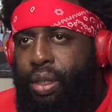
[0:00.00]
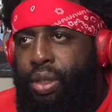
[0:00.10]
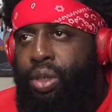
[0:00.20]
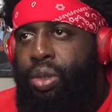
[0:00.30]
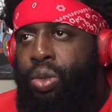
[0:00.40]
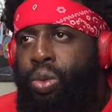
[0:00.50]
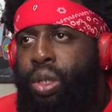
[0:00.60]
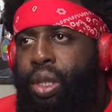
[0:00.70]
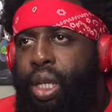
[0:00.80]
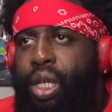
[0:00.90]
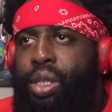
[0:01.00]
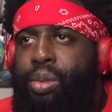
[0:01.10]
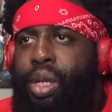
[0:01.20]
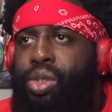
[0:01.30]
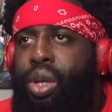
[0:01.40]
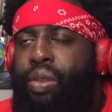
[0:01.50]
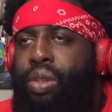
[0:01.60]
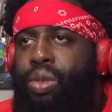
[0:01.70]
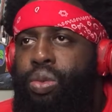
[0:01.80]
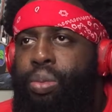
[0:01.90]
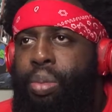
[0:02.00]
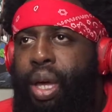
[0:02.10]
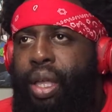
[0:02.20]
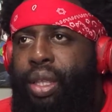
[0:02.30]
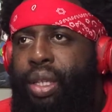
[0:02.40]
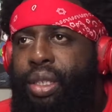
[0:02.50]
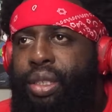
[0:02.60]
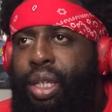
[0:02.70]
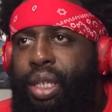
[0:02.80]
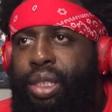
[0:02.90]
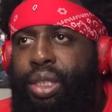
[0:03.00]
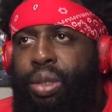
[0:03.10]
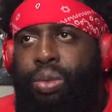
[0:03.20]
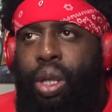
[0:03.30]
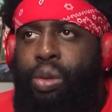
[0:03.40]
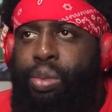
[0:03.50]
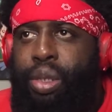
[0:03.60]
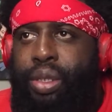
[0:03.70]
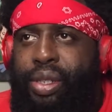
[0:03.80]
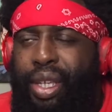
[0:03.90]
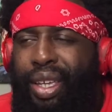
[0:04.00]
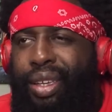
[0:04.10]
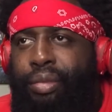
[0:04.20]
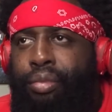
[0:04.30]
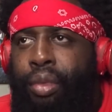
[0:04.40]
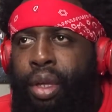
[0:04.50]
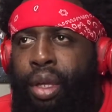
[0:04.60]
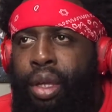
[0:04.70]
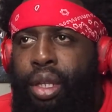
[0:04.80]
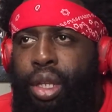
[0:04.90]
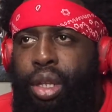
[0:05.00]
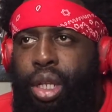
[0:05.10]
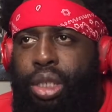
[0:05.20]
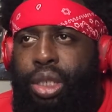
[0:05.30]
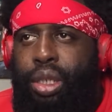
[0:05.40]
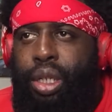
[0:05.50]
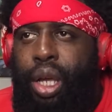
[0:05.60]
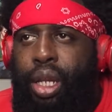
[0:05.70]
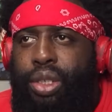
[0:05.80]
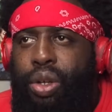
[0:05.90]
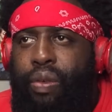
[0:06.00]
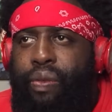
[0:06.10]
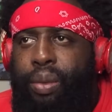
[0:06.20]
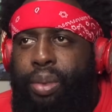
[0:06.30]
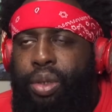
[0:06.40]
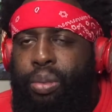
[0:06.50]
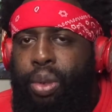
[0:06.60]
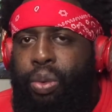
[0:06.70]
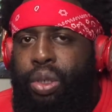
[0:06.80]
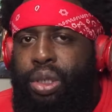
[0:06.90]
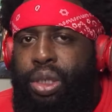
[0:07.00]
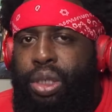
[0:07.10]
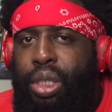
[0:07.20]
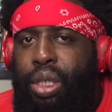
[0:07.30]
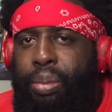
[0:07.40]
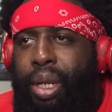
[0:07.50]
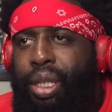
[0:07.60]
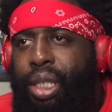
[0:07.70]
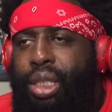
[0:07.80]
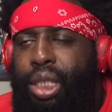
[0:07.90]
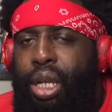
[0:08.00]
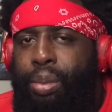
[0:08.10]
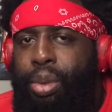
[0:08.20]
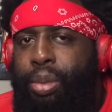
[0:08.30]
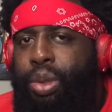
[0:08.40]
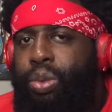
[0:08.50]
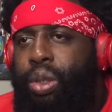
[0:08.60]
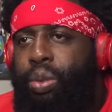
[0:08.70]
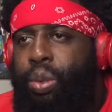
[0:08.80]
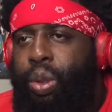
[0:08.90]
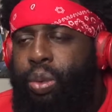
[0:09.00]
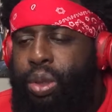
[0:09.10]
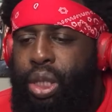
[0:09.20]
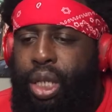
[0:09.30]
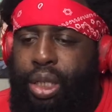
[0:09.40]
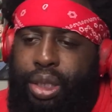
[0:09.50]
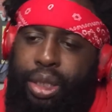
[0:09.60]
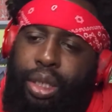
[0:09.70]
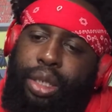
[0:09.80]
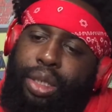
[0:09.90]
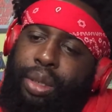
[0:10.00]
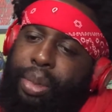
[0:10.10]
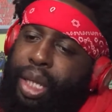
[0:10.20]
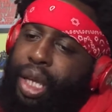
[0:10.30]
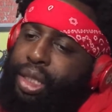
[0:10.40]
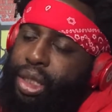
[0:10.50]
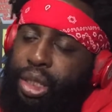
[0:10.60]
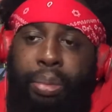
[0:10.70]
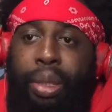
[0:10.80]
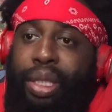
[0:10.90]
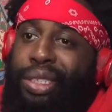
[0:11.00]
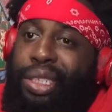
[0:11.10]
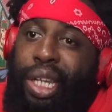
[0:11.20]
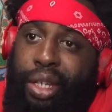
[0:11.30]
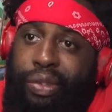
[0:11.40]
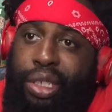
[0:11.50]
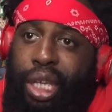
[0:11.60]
To do good things, sometimes you have to do bad things. I guess that would be the same. Cause I kind of started fumbling on my words just then, but I think that's kind of pretty much what it was like symbolized. Cause he beat the shit out of his